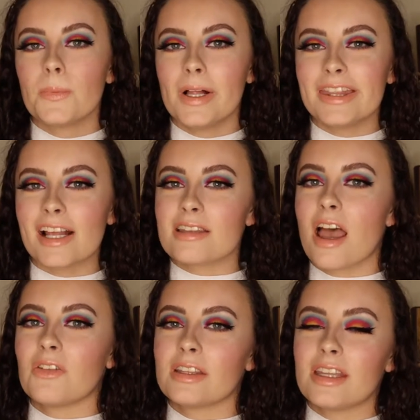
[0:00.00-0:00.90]
Well, that's
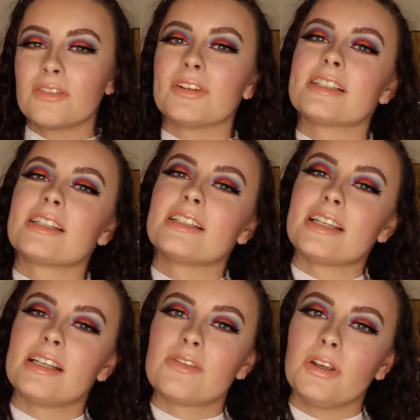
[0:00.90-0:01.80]
everything for
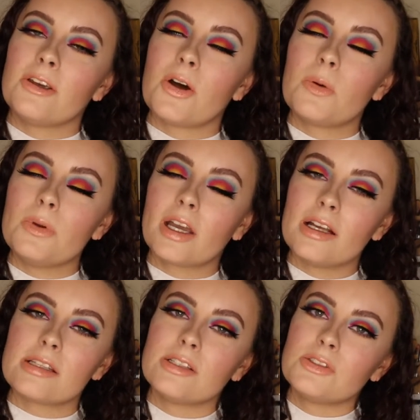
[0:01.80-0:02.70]
today's video. I hope you
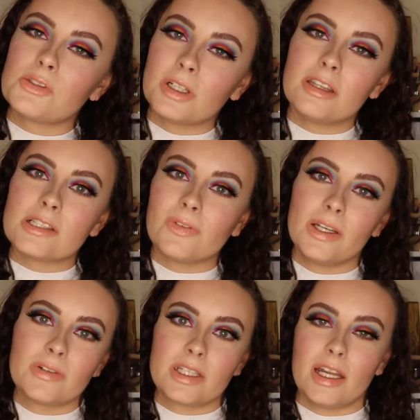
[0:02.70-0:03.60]
guys enjoyed this
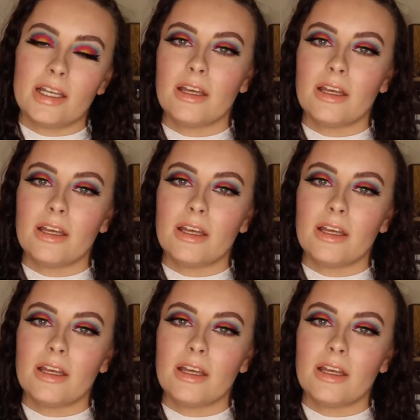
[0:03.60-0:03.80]
video today.